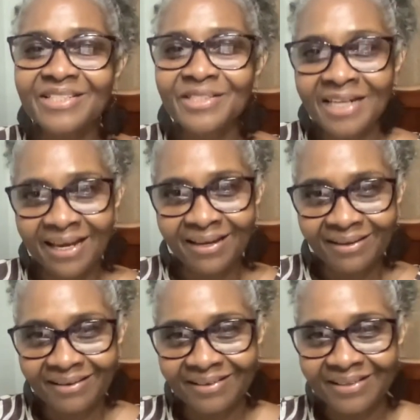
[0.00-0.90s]
Today,
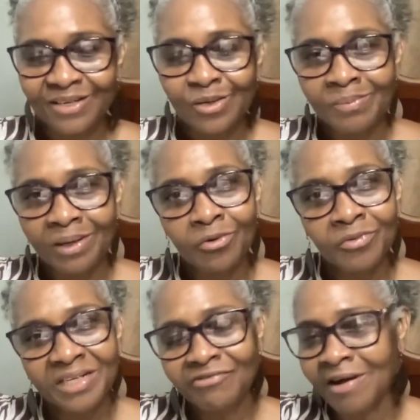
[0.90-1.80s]
I'm going to
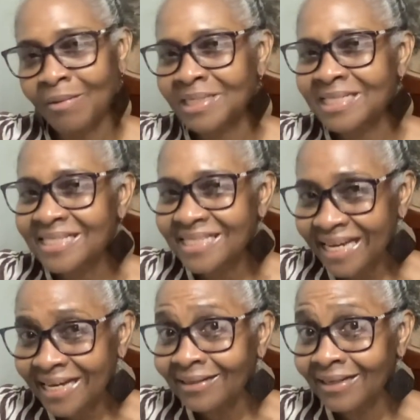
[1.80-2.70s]
read from the
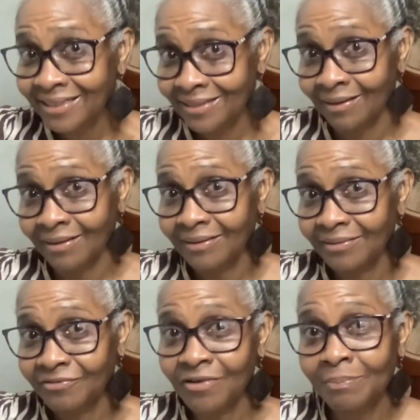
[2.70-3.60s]
second letter
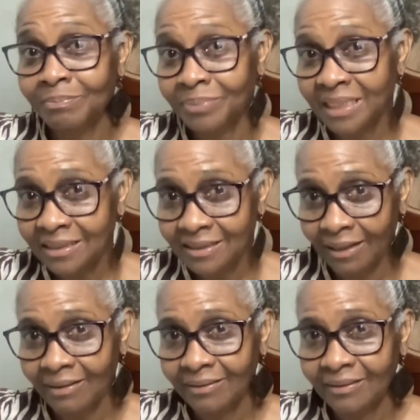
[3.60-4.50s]
from Peter,
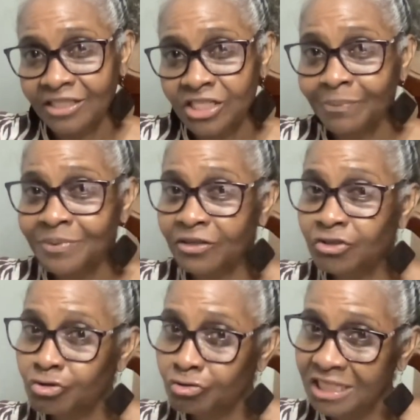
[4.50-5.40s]
chapter
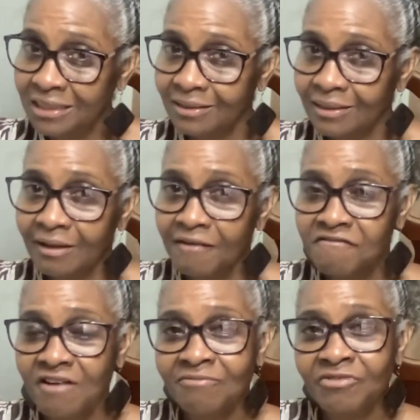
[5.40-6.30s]
3,
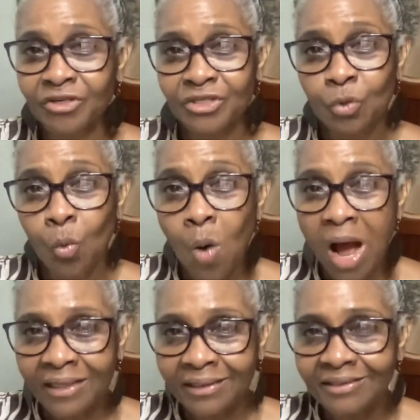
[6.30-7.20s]
from verse
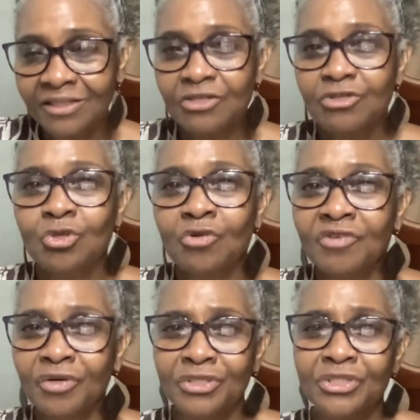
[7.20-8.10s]
1 to
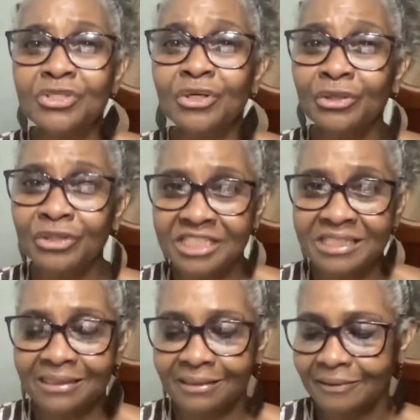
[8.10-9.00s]
verse
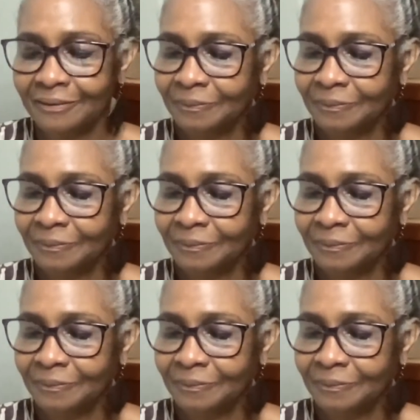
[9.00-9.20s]
13.